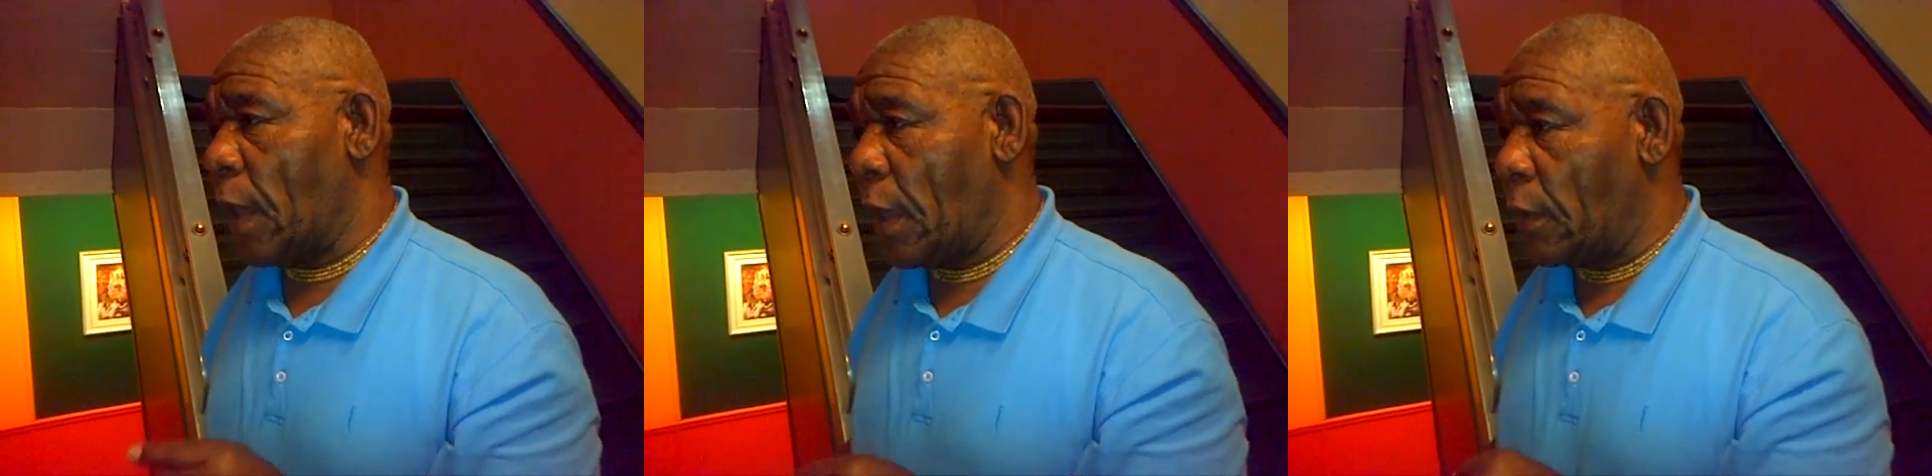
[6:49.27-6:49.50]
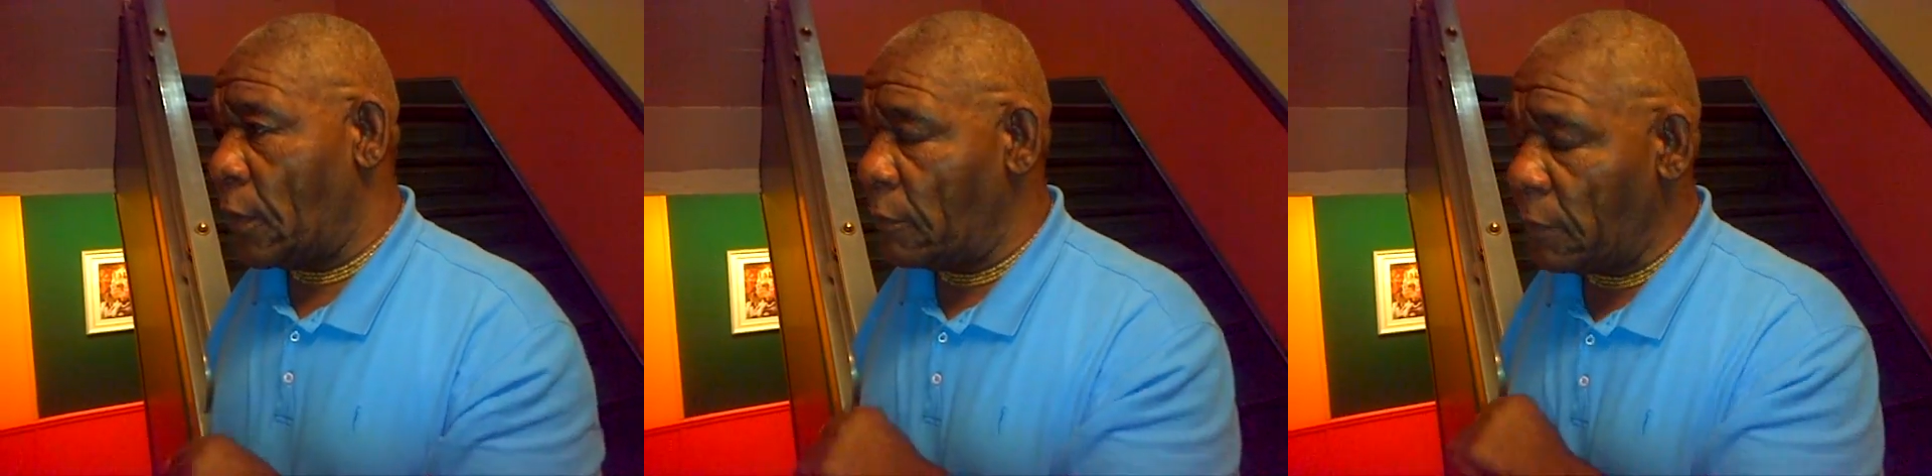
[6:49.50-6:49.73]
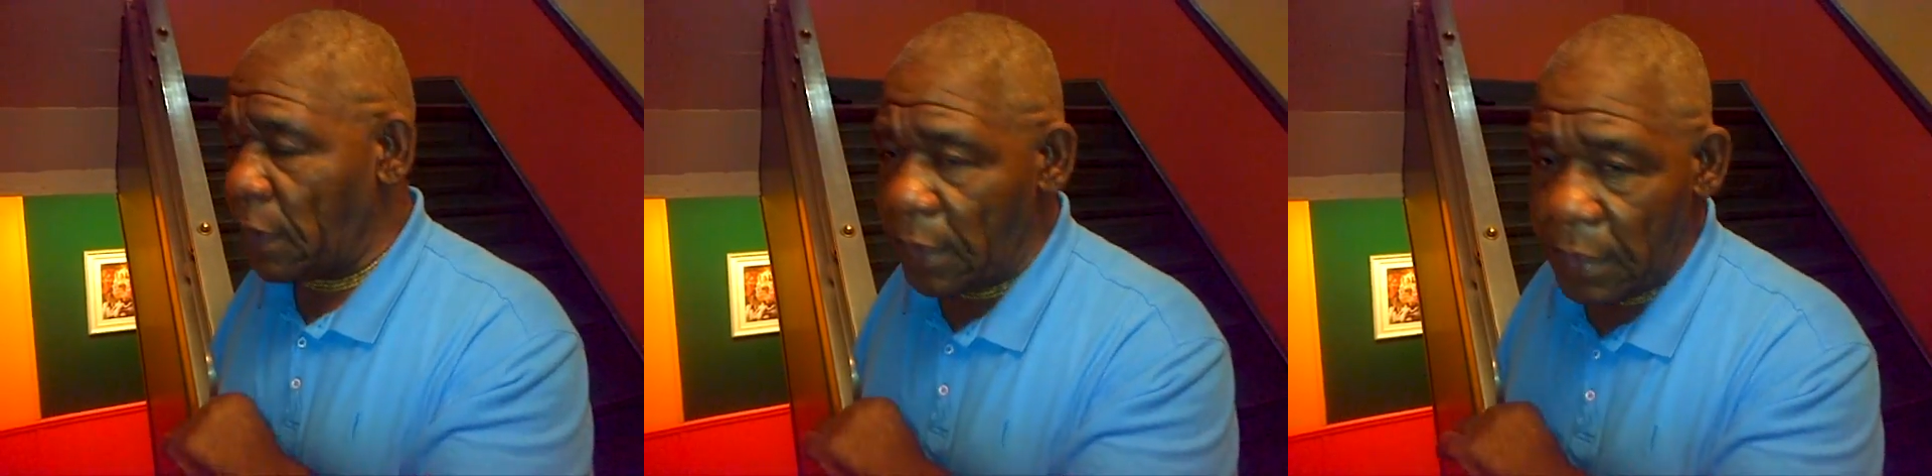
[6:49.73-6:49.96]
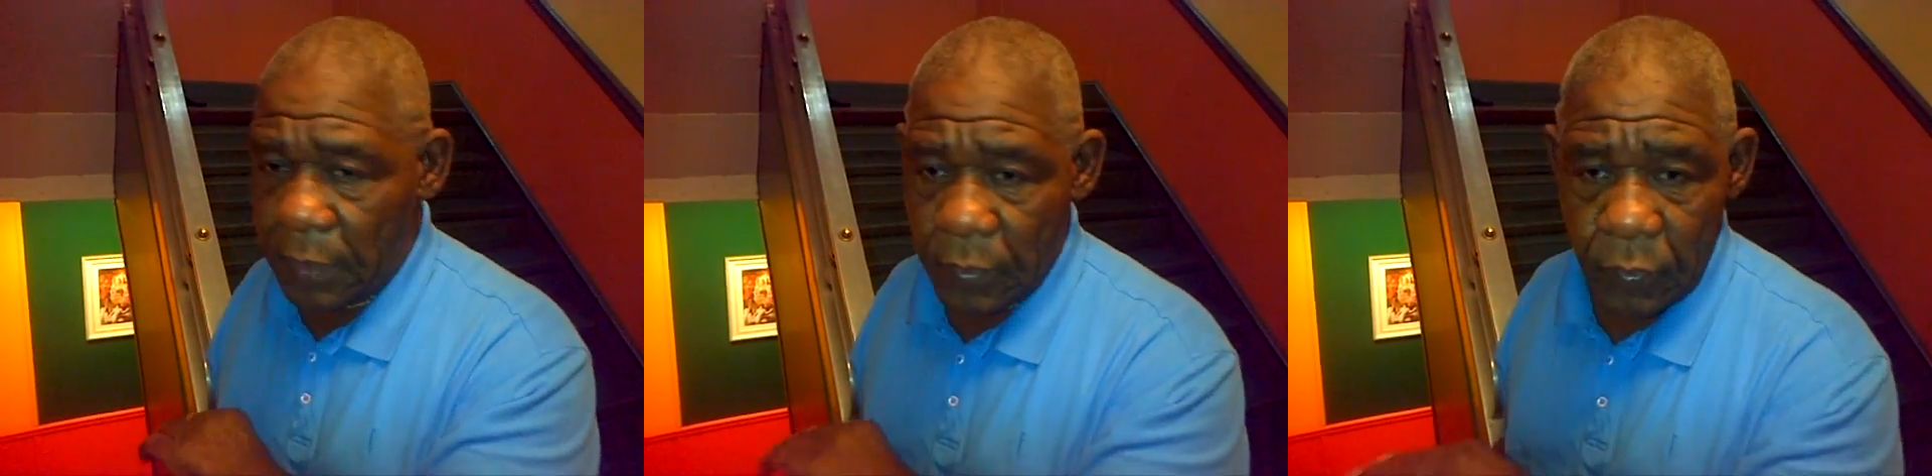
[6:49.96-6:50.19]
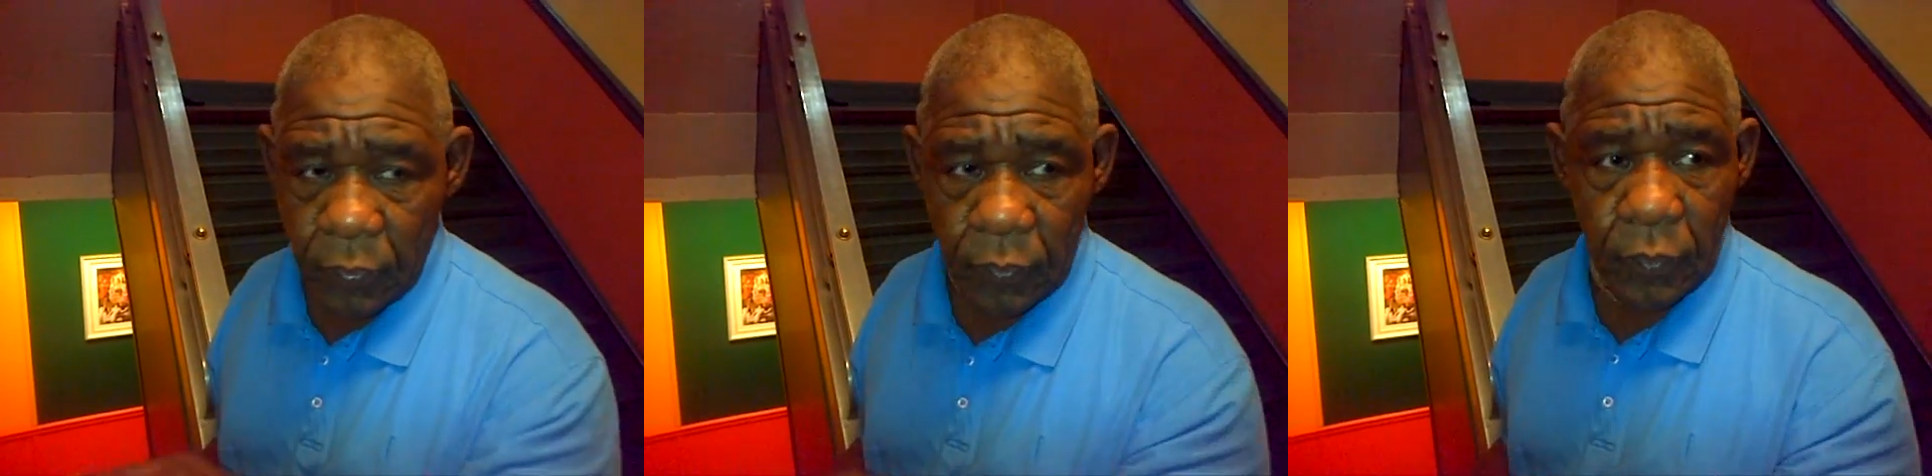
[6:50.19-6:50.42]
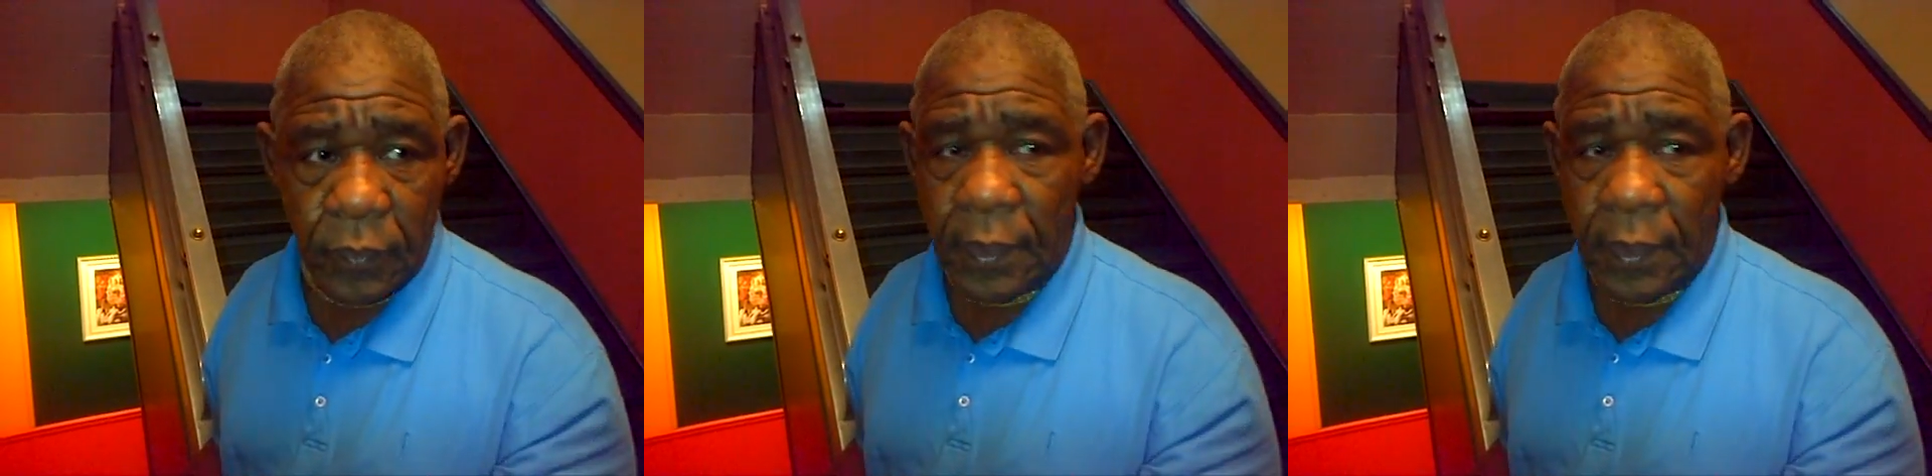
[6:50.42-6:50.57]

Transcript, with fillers: I don't mean guru